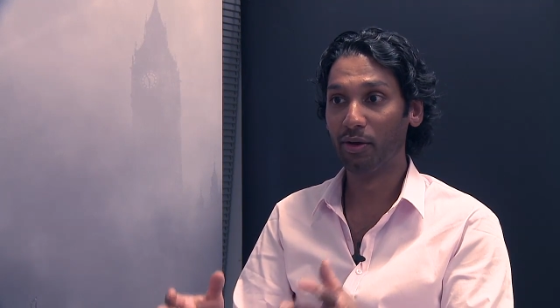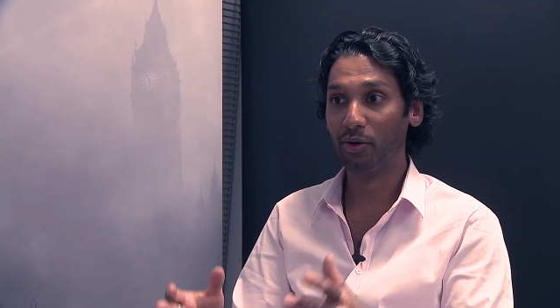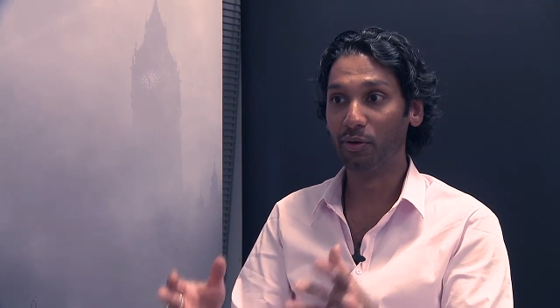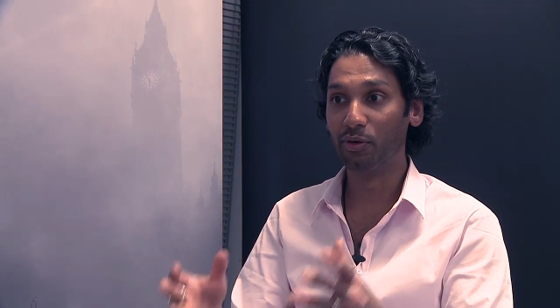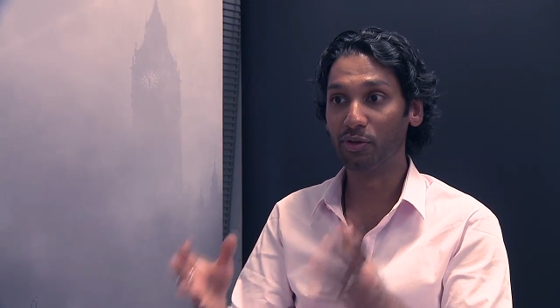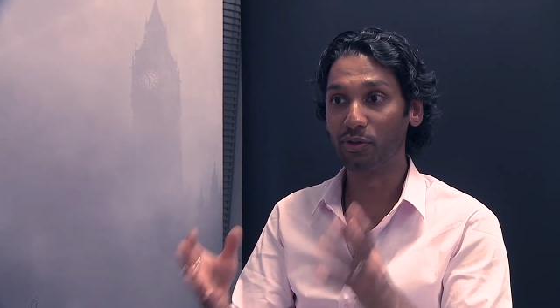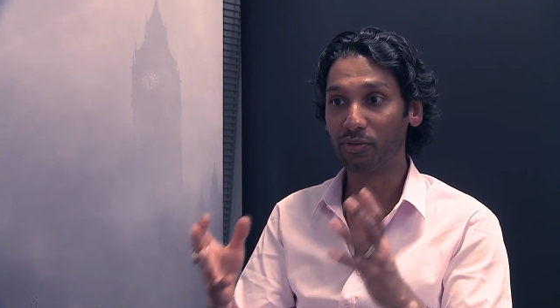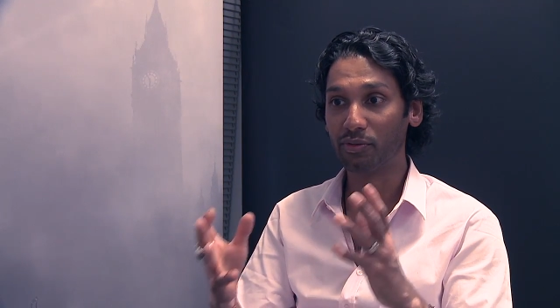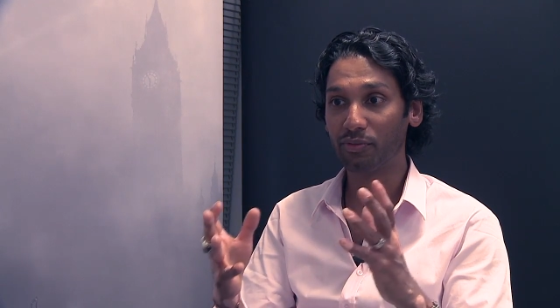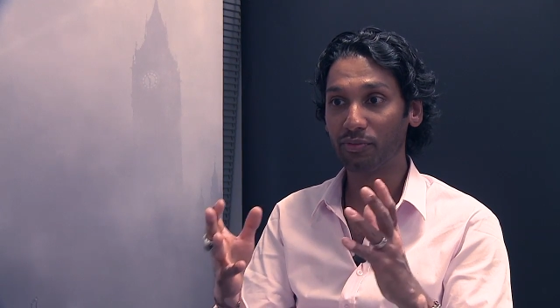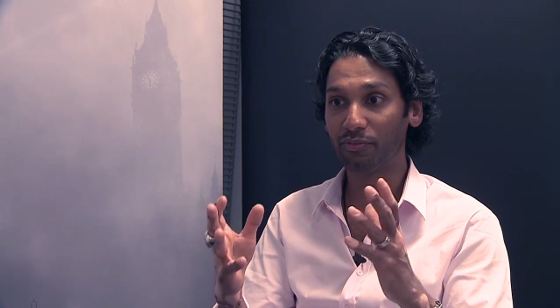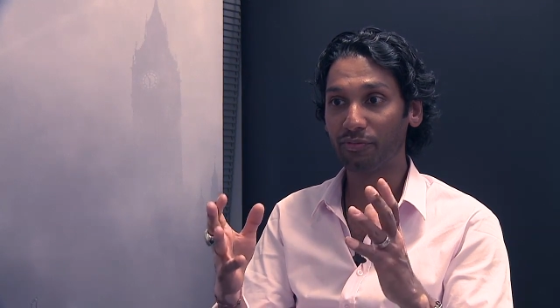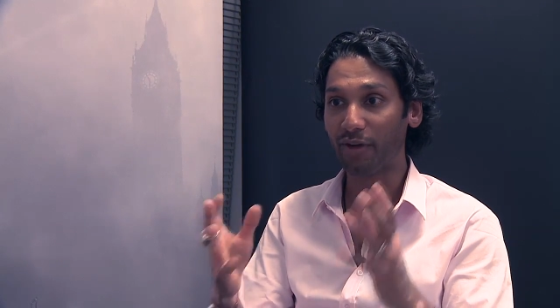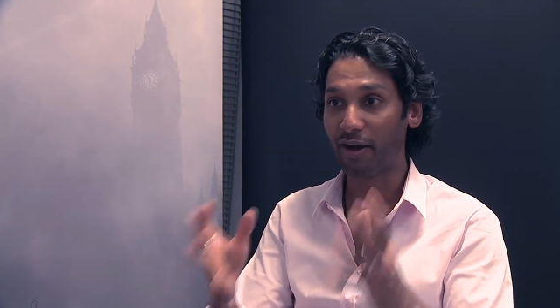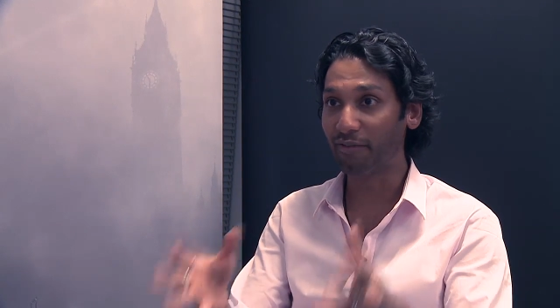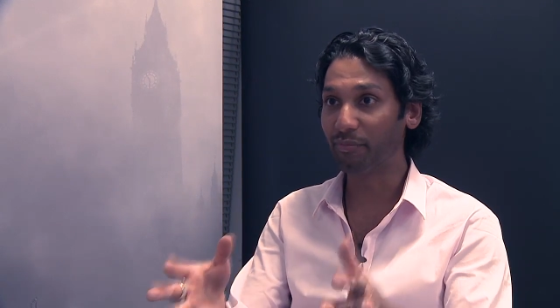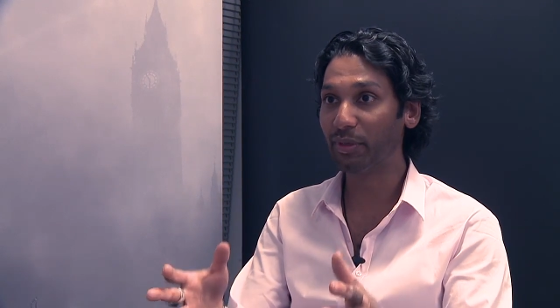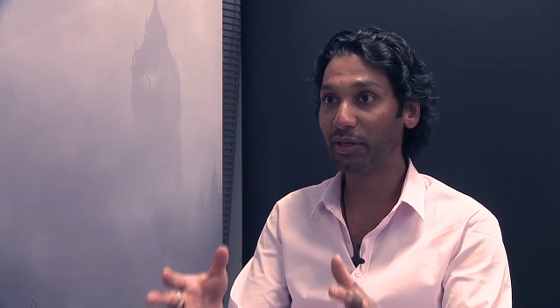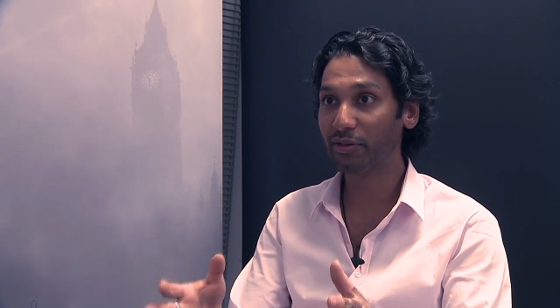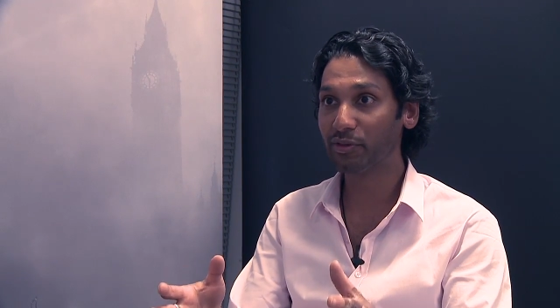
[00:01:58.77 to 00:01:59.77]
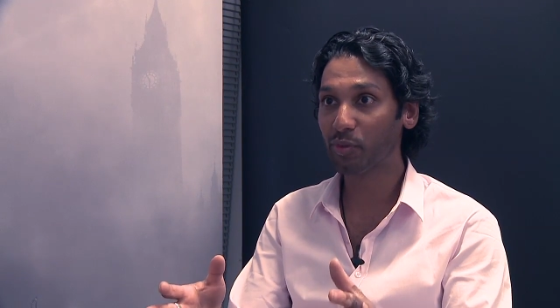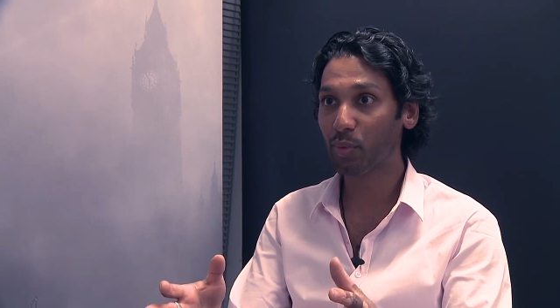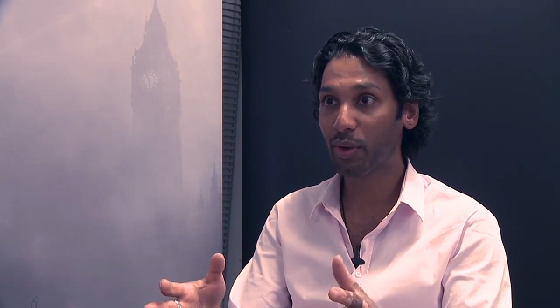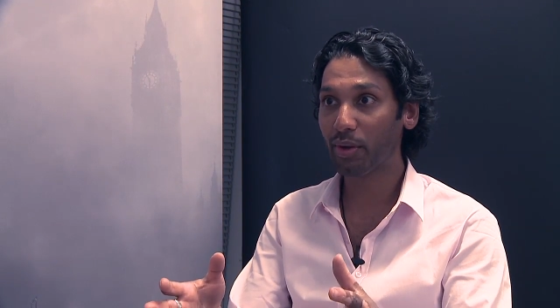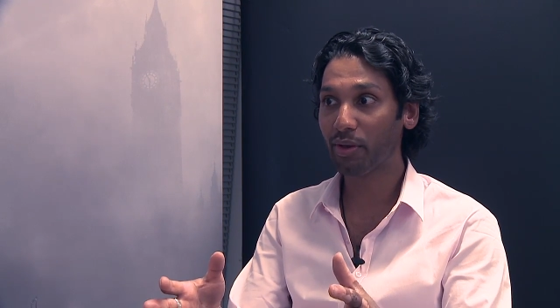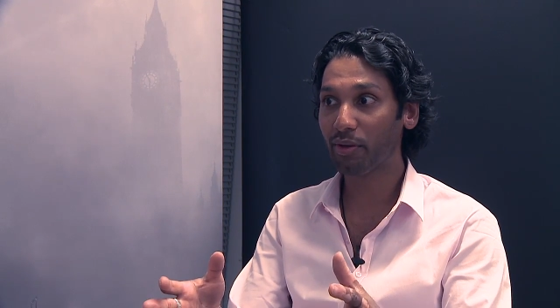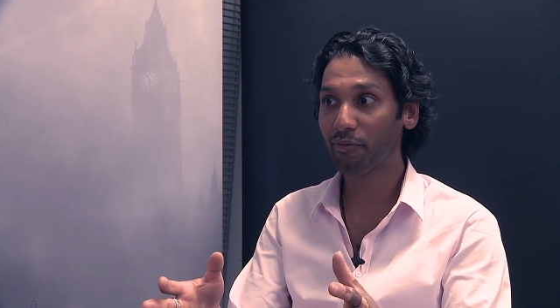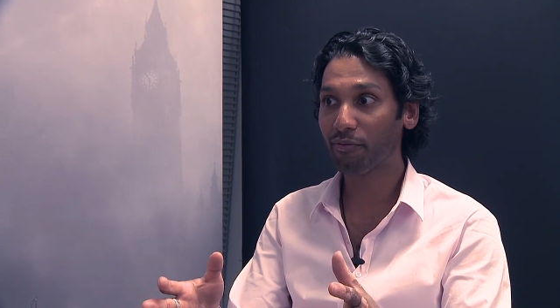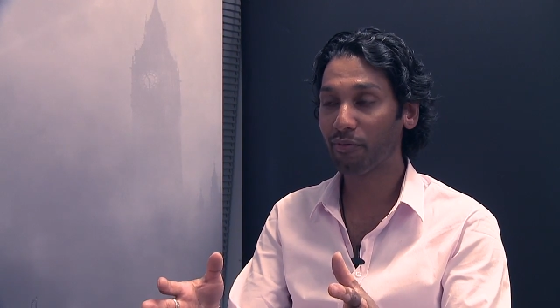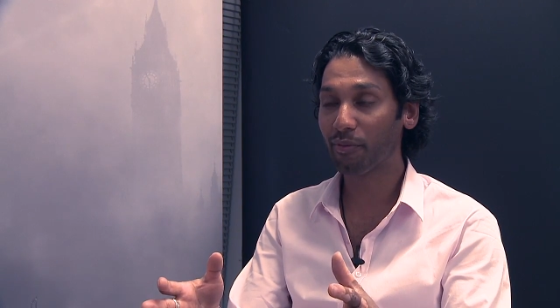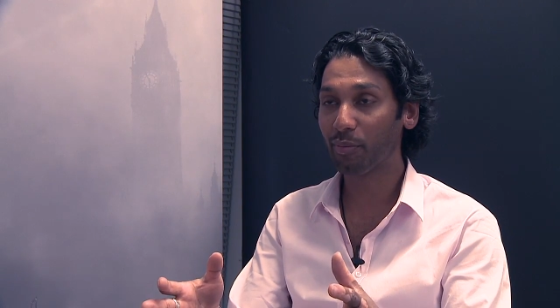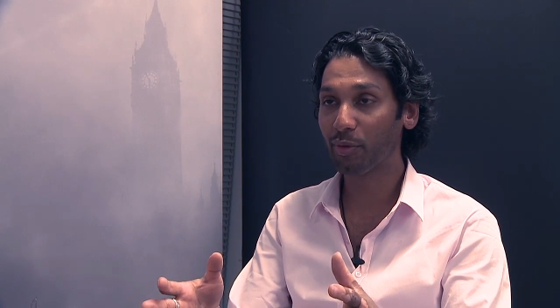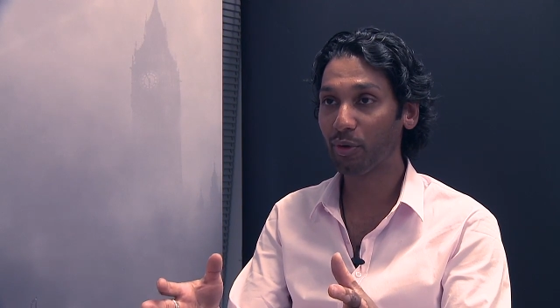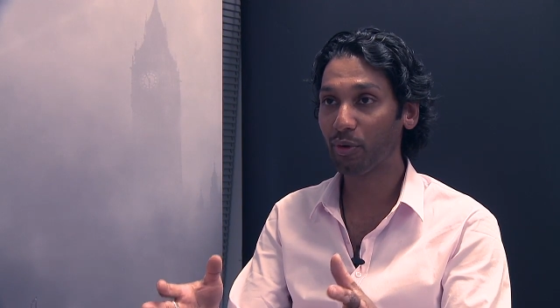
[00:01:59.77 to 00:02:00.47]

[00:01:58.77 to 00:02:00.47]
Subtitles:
who's 5 meters away from